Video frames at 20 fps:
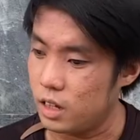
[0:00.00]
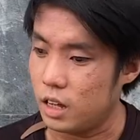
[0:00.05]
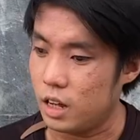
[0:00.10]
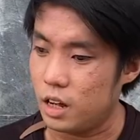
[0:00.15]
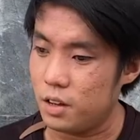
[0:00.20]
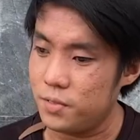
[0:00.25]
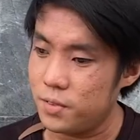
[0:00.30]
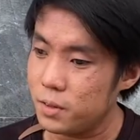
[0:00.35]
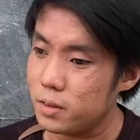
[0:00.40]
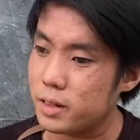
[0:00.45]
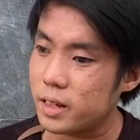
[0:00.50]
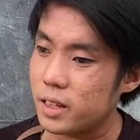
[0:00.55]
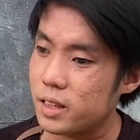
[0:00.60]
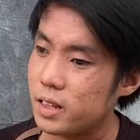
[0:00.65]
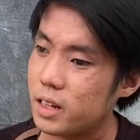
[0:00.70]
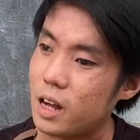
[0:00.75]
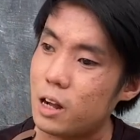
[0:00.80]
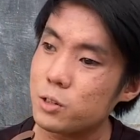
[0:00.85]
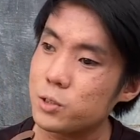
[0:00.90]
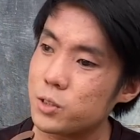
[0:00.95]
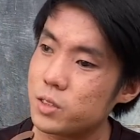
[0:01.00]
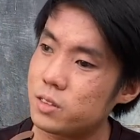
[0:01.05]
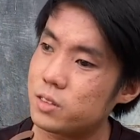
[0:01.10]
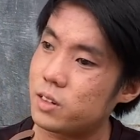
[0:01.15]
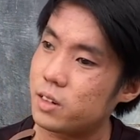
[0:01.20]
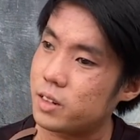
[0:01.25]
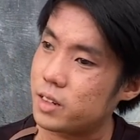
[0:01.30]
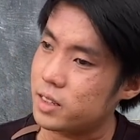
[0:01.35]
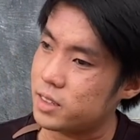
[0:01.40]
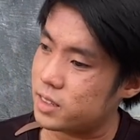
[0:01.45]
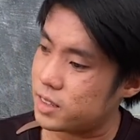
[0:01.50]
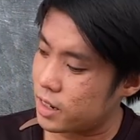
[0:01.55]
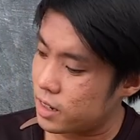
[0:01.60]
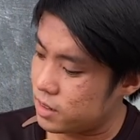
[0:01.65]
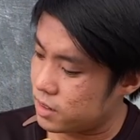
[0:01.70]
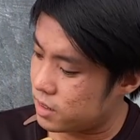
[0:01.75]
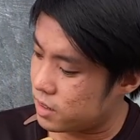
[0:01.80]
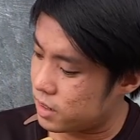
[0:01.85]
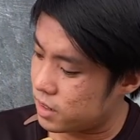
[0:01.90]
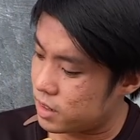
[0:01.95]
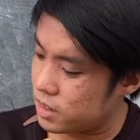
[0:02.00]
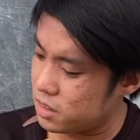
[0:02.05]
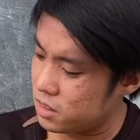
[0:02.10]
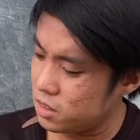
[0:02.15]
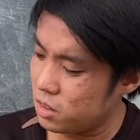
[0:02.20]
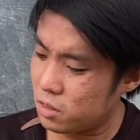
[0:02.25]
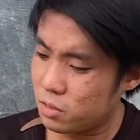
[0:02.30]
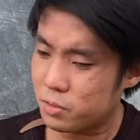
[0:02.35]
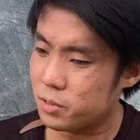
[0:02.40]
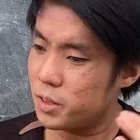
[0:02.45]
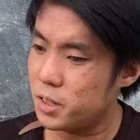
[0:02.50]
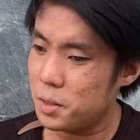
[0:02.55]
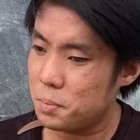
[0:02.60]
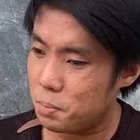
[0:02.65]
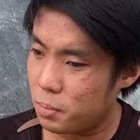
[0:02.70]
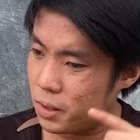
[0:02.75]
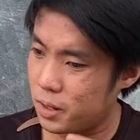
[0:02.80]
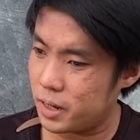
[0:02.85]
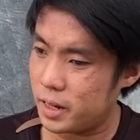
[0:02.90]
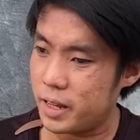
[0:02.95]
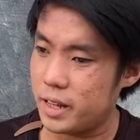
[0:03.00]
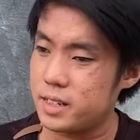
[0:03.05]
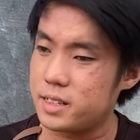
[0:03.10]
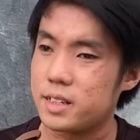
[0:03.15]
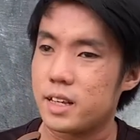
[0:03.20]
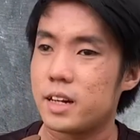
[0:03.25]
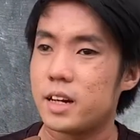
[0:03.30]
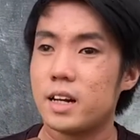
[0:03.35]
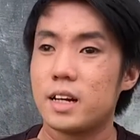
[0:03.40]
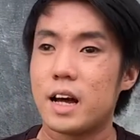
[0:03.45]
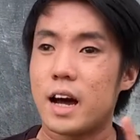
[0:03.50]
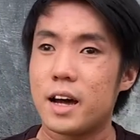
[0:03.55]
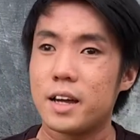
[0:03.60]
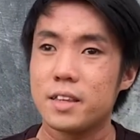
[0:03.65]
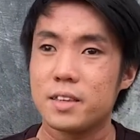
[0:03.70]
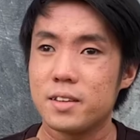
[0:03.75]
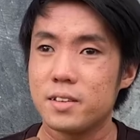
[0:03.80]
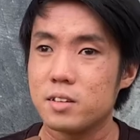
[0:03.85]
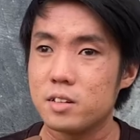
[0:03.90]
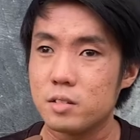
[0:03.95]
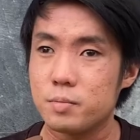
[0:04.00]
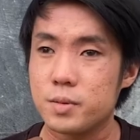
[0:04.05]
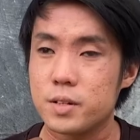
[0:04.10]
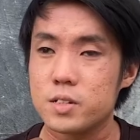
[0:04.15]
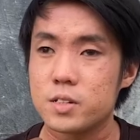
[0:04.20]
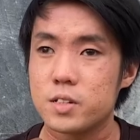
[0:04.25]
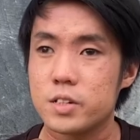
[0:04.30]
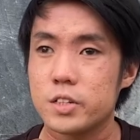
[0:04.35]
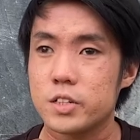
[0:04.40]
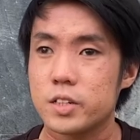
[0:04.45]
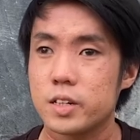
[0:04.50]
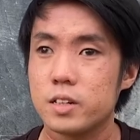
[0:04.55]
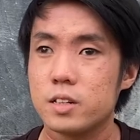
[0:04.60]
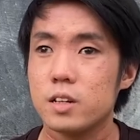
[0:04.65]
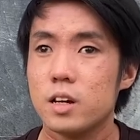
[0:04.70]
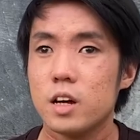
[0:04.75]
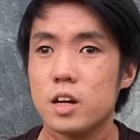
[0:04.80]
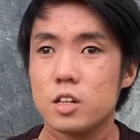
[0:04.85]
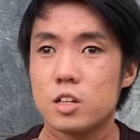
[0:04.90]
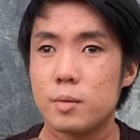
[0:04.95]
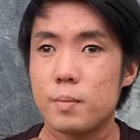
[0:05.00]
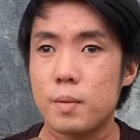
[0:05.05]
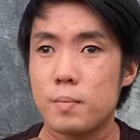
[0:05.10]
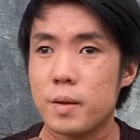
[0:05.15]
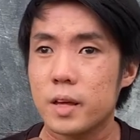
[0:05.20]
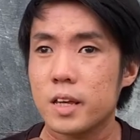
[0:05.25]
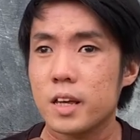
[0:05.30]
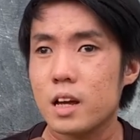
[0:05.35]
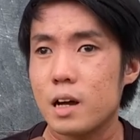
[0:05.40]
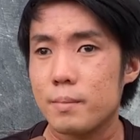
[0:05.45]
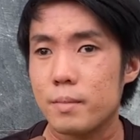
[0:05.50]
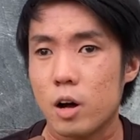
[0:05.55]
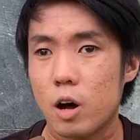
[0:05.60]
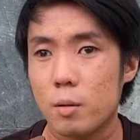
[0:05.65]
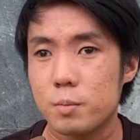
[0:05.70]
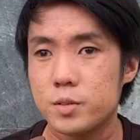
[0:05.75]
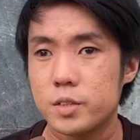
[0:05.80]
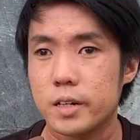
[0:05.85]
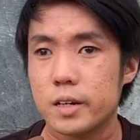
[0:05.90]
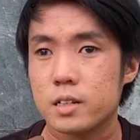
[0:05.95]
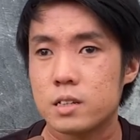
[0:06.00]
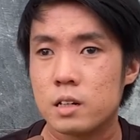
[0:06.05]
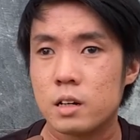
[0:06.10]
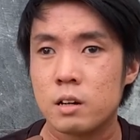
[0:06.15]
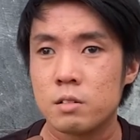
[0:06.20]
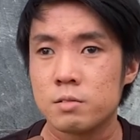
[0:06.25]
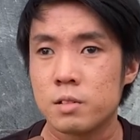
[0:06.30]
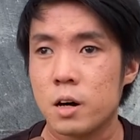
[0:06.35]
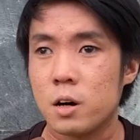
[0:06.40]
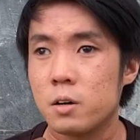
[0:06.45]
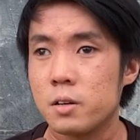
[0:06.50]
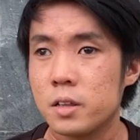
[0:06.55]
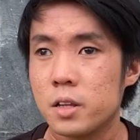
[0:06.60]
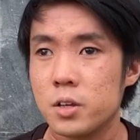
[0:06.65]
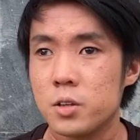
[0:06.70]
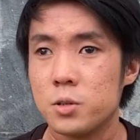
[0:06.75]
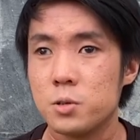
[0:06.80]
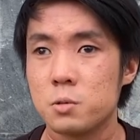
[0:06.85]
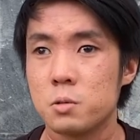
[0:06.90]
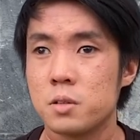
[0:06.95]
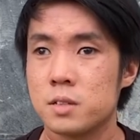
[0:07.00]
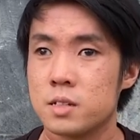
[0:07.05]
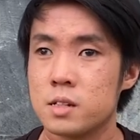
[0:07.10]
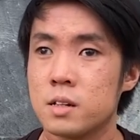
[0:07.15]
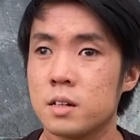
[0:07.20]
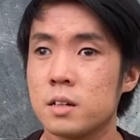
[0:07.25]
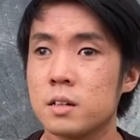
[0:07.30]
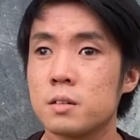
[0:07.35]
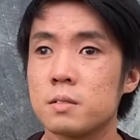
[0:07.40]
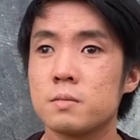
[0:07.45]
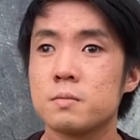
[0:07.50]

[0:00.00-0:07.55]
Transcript: I feel like the ultrasonic sensor is not really placed at an ideal position to be picking up objects around the user.